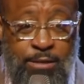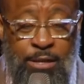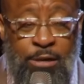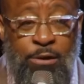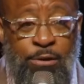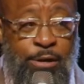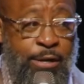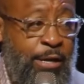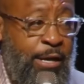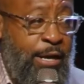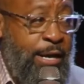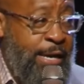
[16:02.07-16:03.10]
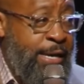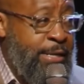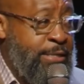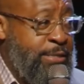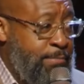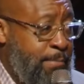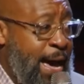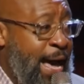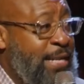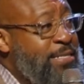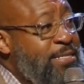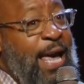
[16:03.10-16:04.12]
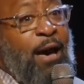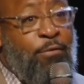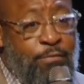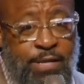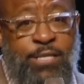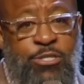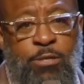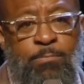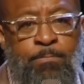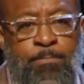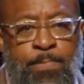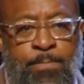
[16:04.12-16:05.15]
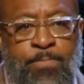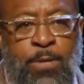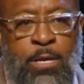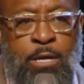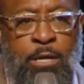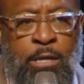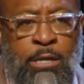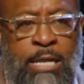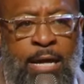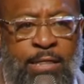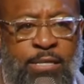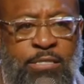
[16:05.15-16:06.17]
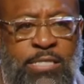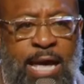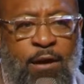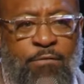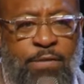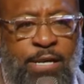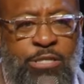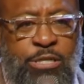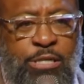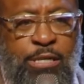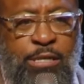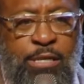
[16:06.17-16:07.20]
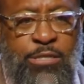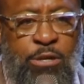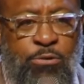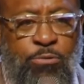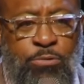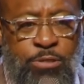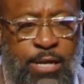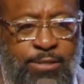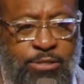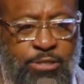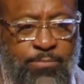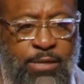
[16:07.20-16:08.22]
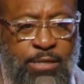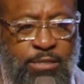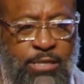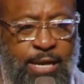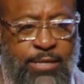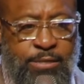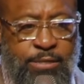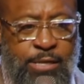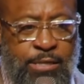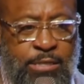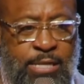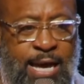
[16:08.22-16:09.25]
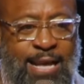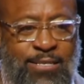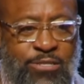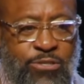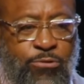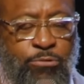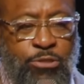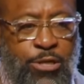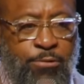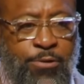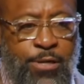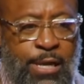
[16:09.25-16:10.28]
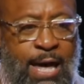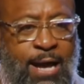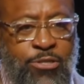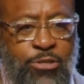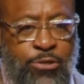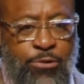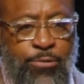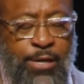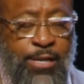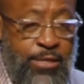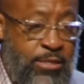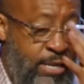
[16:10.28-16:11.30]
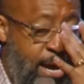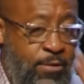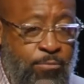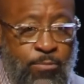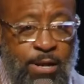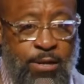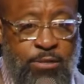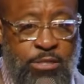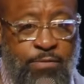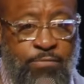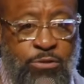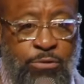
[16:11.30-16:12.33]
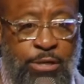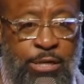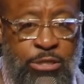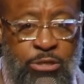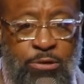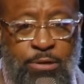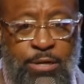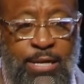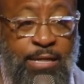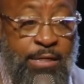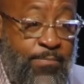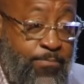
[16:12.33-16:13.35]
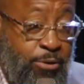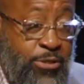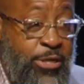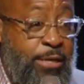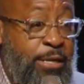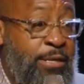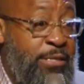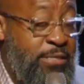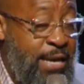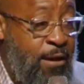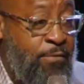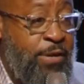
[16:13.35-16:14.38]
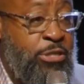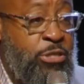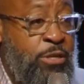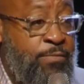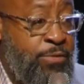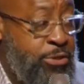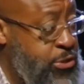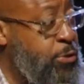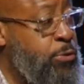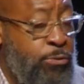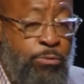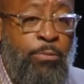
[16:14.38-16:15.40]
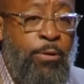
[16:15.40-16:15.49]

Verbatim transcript: The Lord is my salvation. Now, this salvation in this Old Testament text is not soteriological. It is not relative to eternity and the, particularly the salvation of the soul.